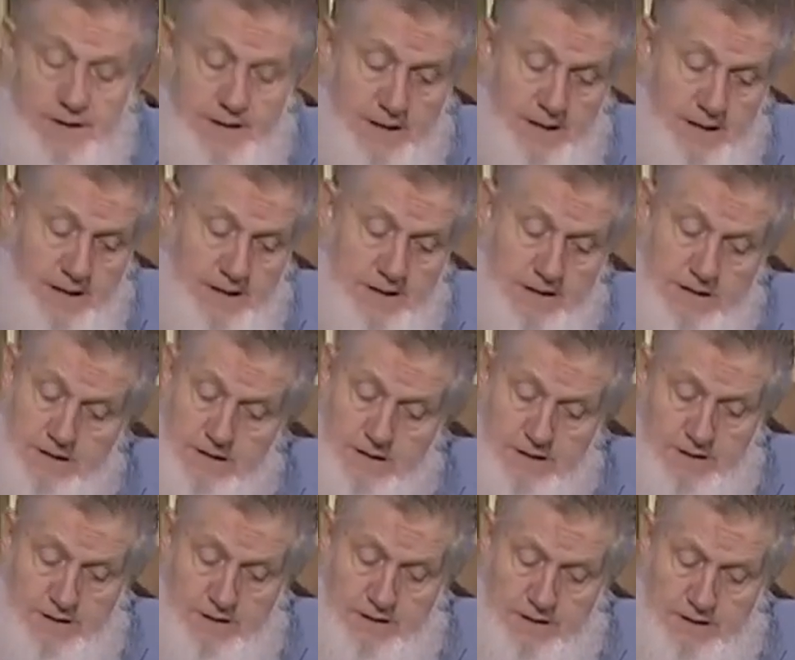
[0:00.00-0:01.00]
And
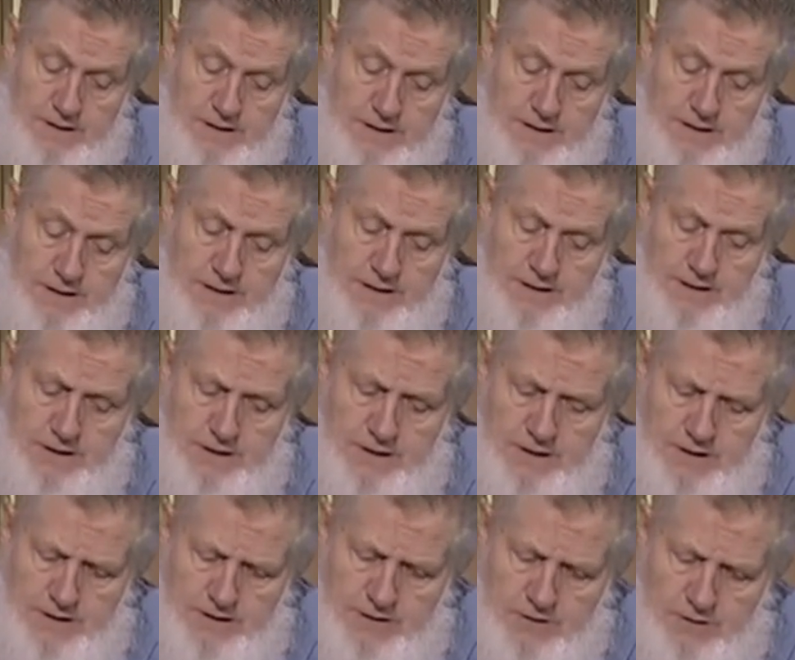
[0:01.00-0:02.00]

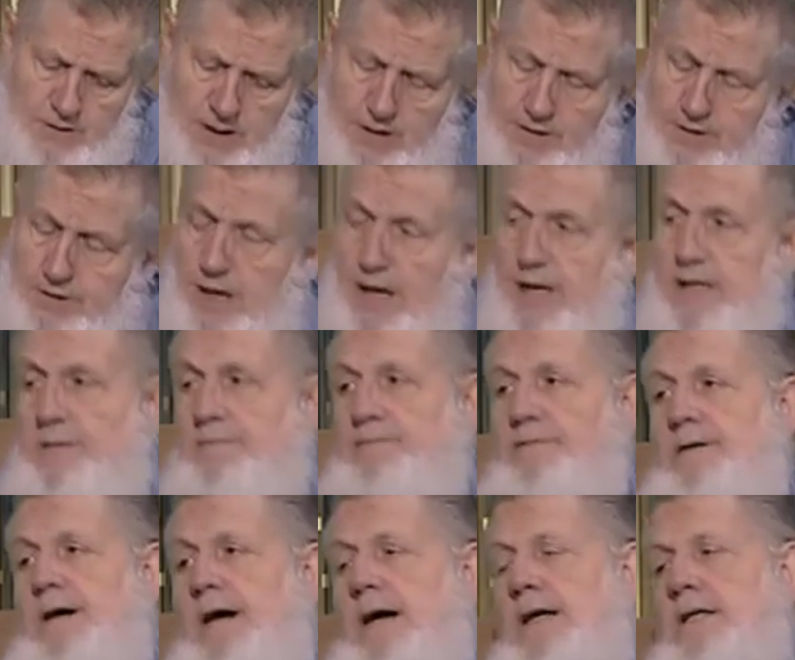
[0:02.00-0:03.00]
so I tried to
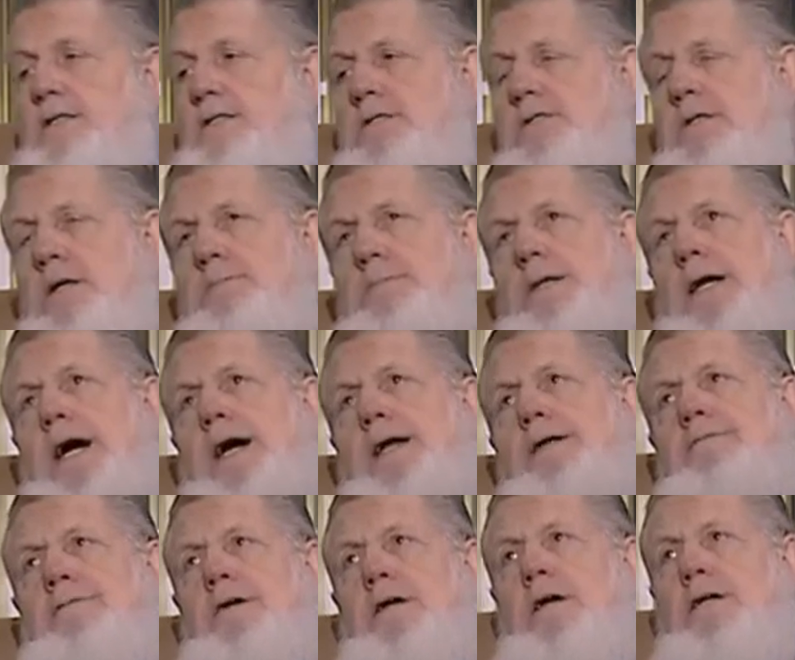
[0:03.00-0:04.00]
find some kind
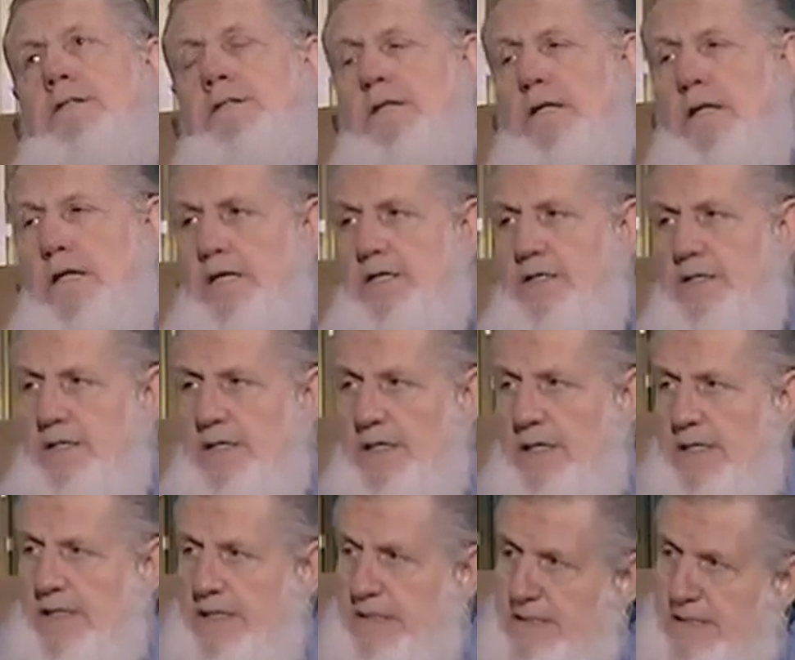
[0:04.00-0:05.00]
of consolation
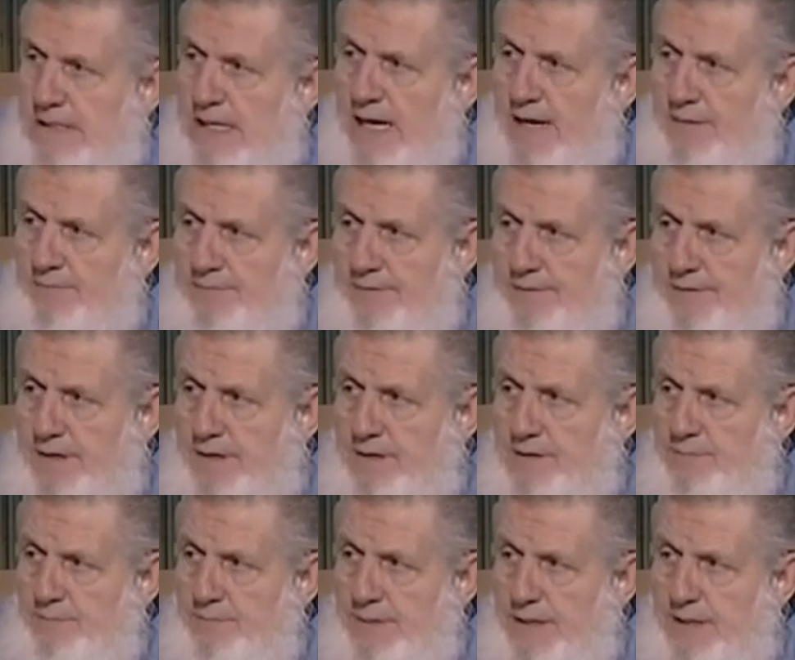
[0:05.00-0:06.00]
in Islam for
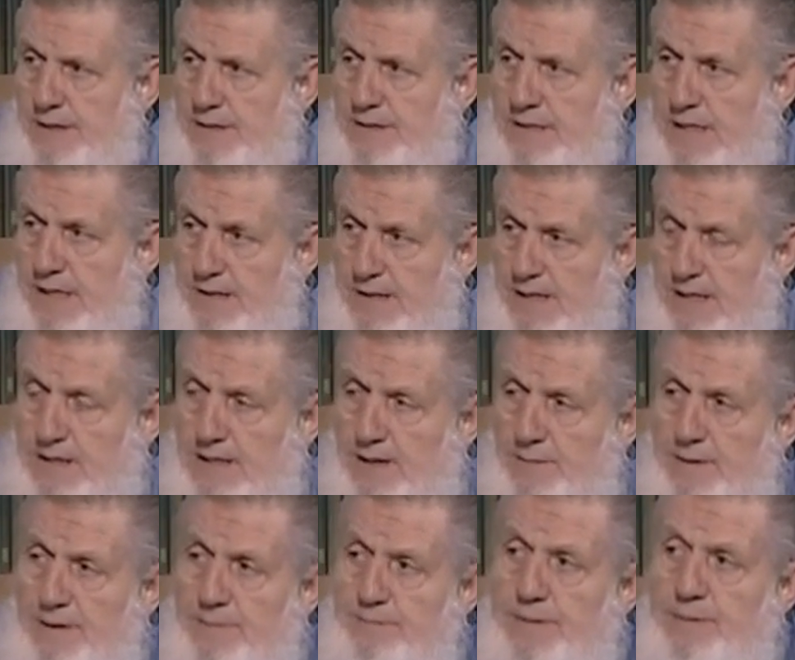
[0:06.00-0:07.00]
this, because at that
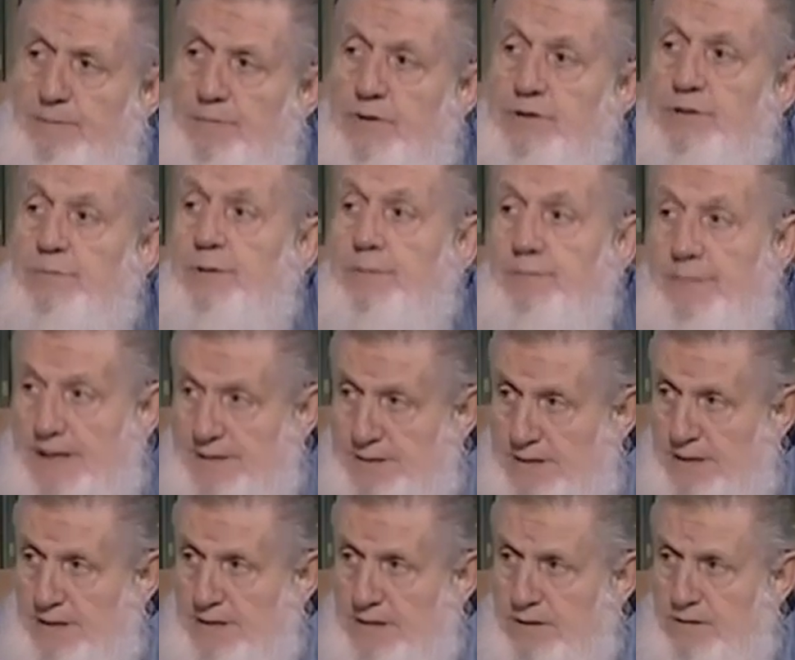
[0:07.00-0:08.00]
time I'd been Muslim about
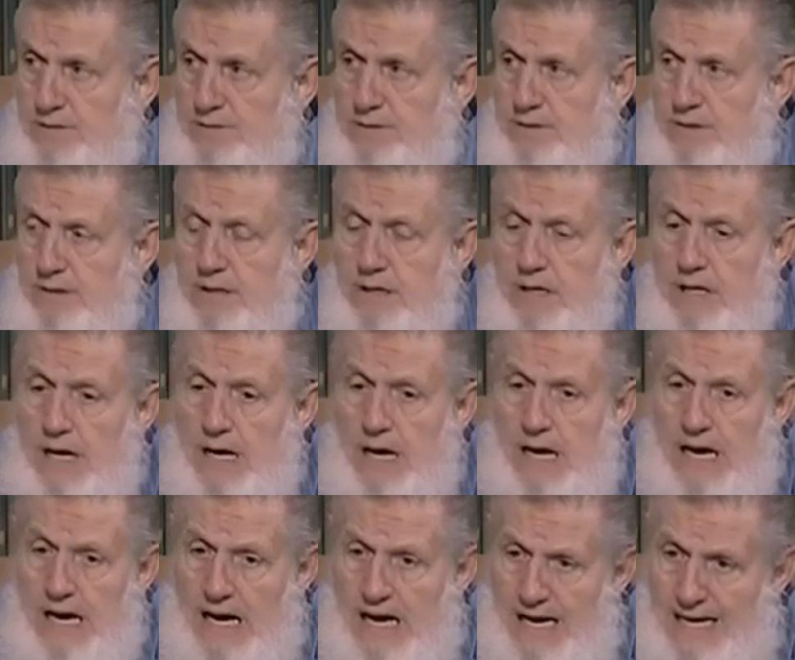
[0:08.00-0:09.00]
10 years,
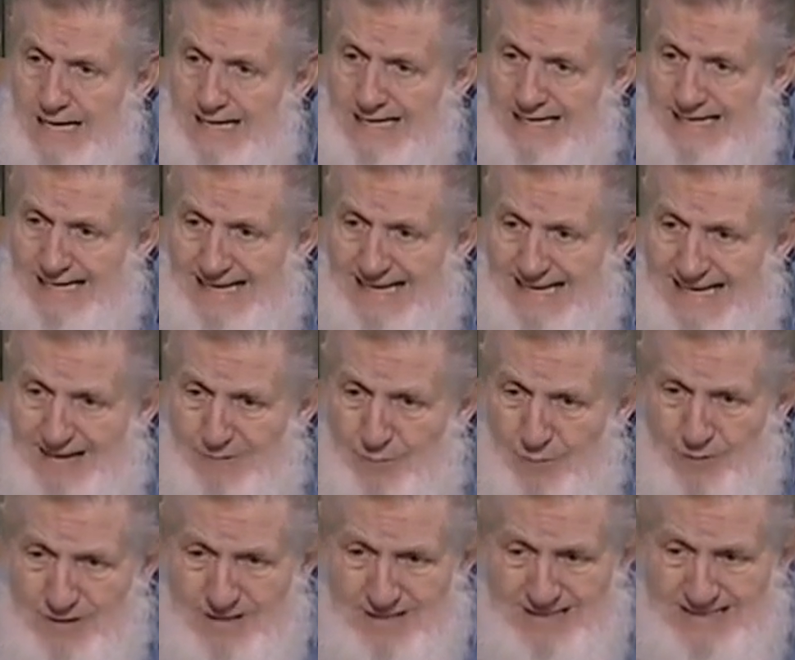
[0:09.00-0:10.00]
and it
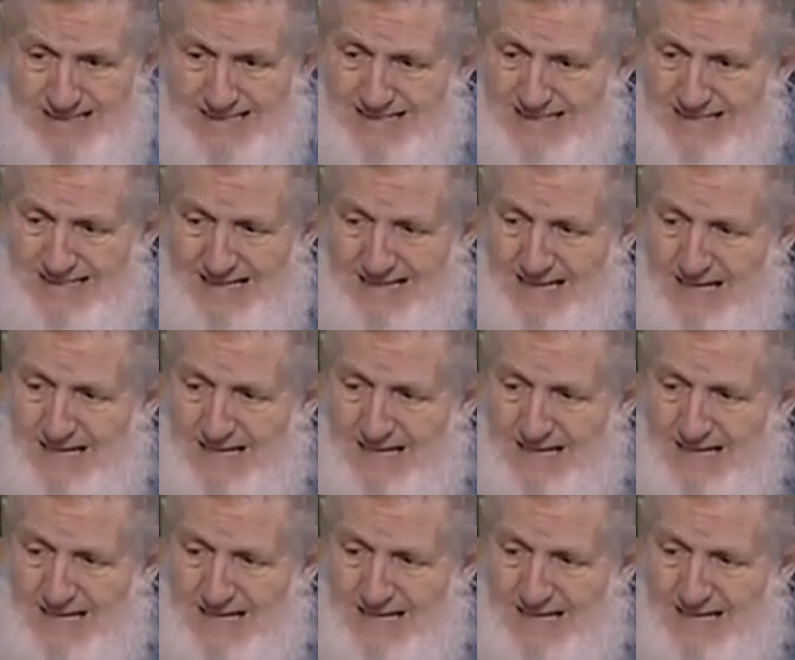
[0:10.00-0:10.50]
was